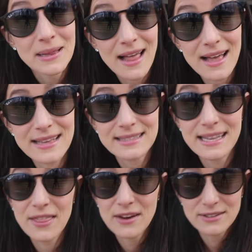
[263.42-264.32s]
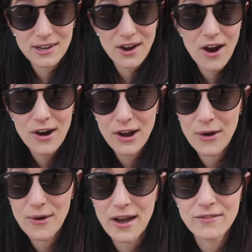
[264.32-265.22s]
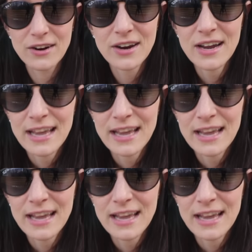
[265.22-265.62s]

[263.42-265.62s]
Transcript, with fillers: Plus, there's a cargo cover